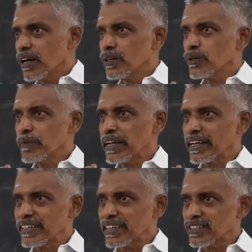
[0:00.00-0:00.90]
You may
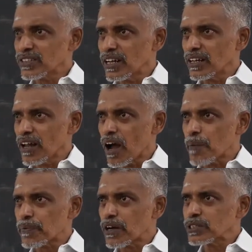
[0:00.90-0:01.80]
get a result
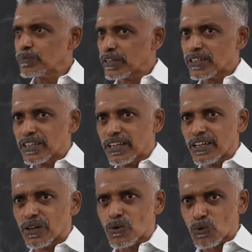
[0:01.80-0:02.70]
approximately
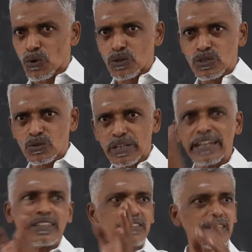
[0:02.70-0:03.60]
close to that
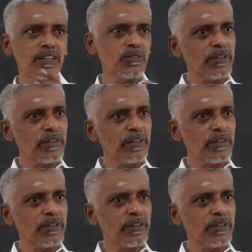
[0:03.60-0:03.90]
result.